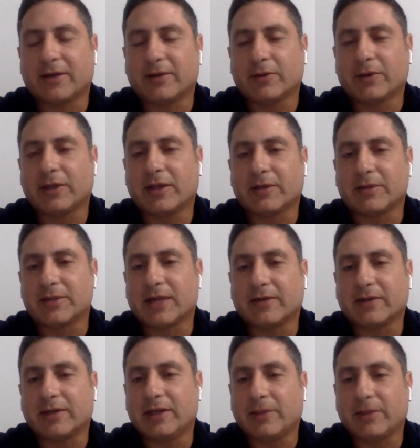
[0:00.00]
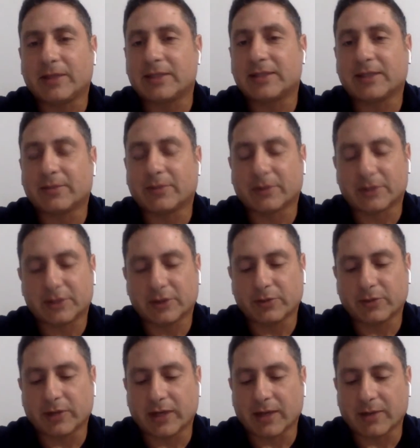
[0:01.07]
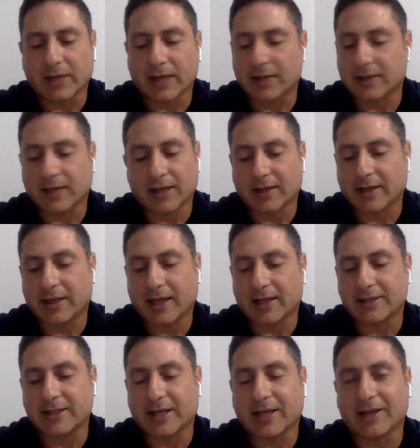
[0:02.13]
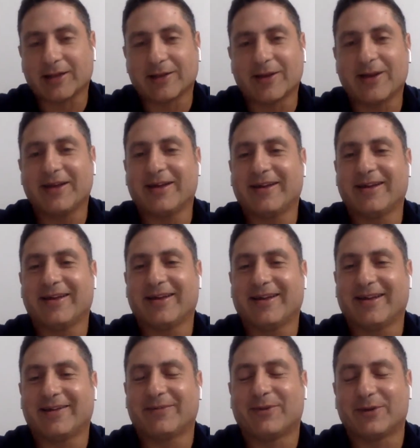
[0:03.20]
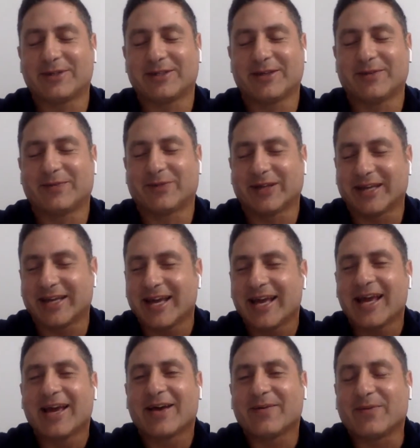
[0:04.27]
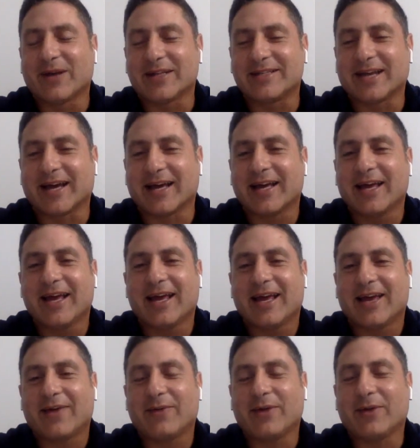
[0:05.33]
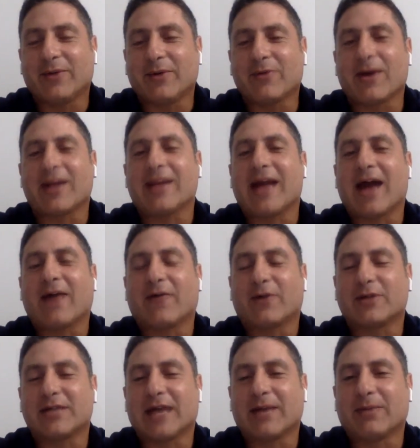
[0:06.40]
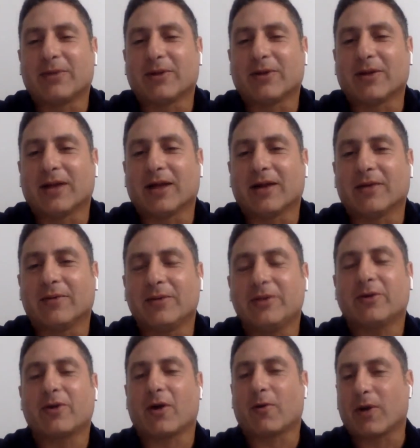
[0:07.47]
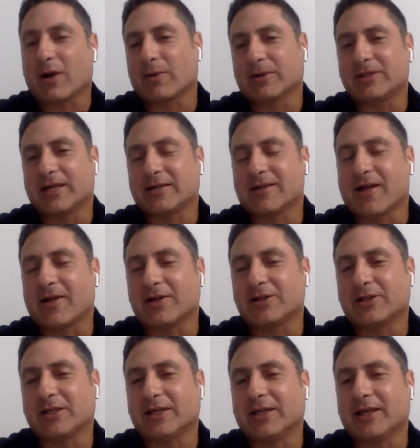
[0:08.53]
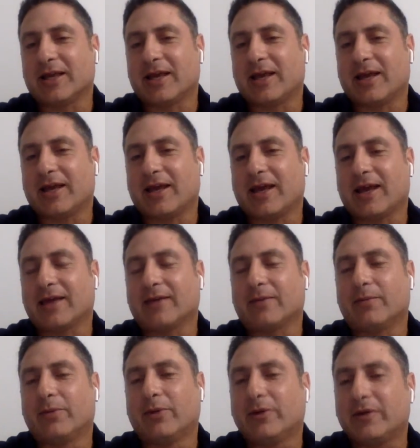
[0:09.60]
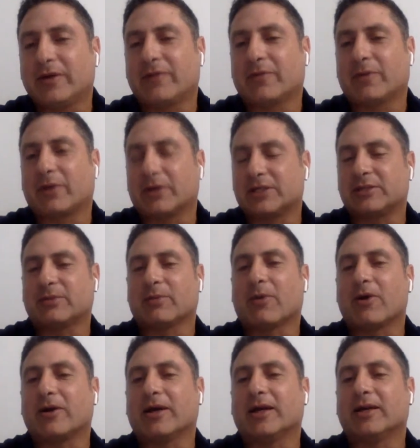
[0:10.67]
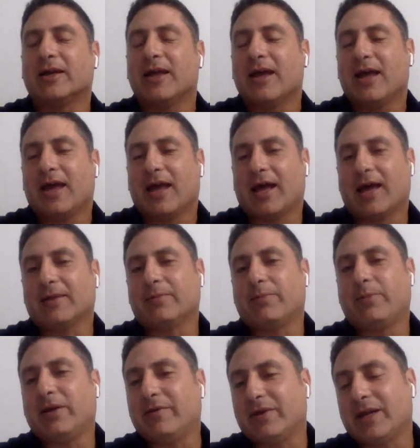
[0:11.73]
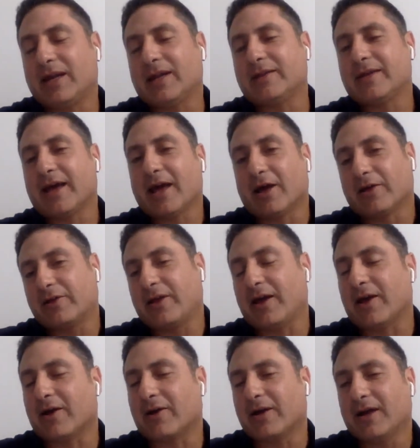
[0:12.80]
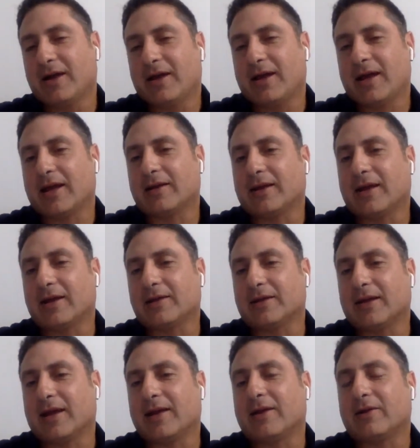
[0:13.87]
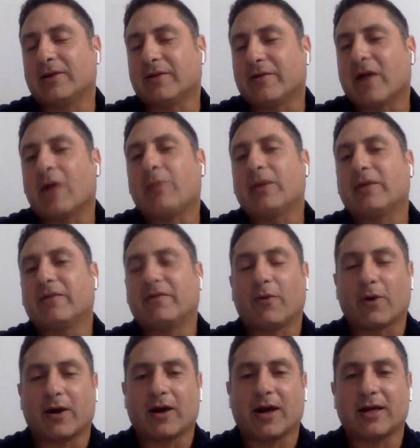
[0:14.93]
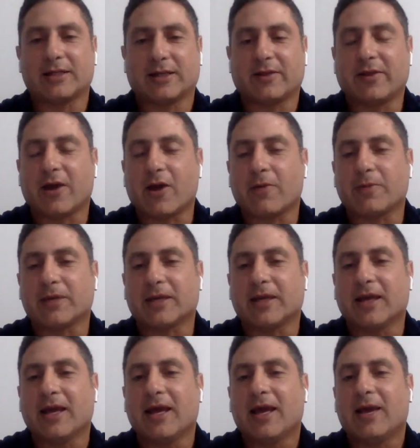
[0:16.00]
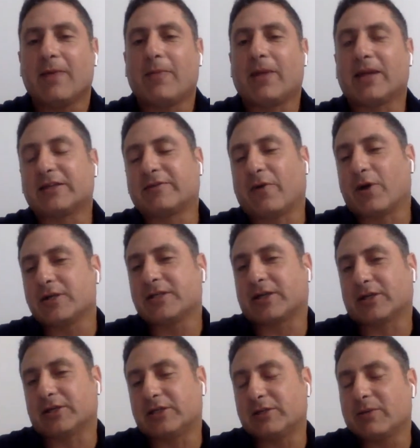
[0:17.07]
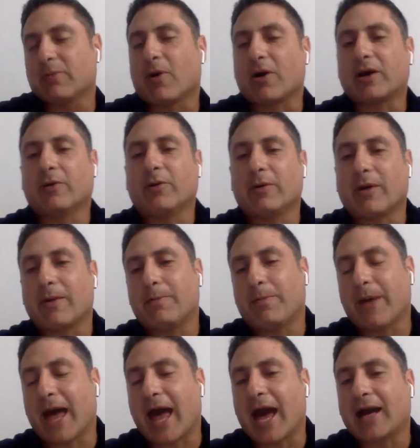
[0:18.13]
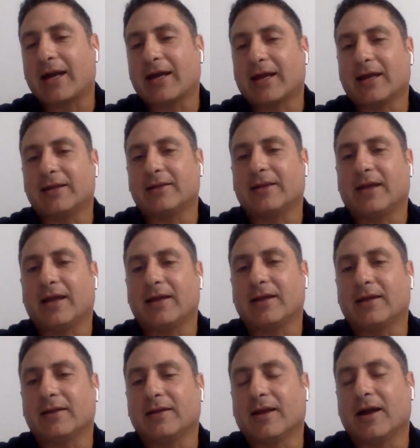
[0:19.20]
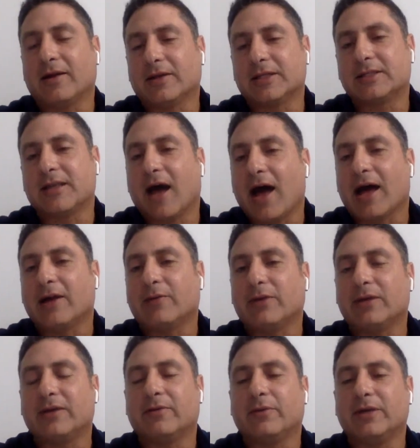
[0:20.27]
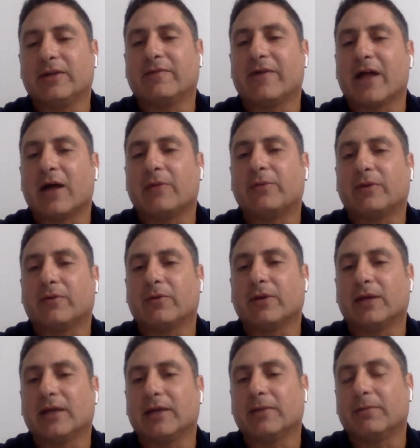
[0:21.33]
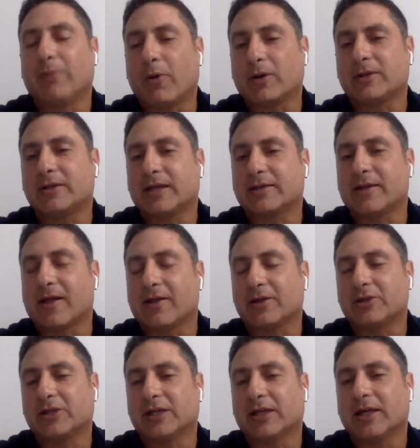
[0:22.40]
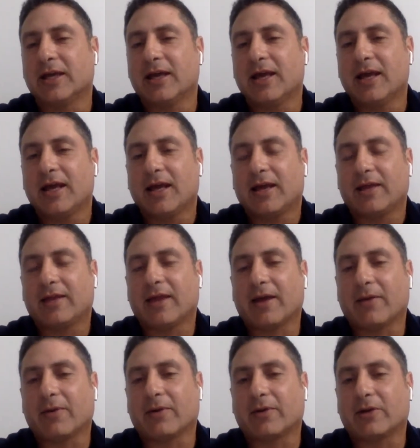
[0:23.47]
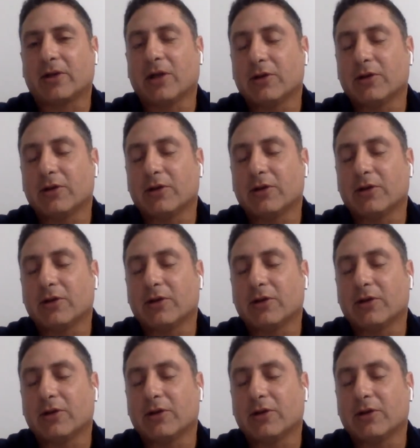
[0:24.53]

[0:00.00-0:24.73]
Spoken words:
really comes down to keep it simple, stupid. I mean, I can't say it any more simply. But we right now, for example, we took our wearable technology and pulled it from the consumer market and pivoted into healthcare, and are developing it as a therapy. But as far as the consumer market, we went back and then on the side, we developed a really important technology that we're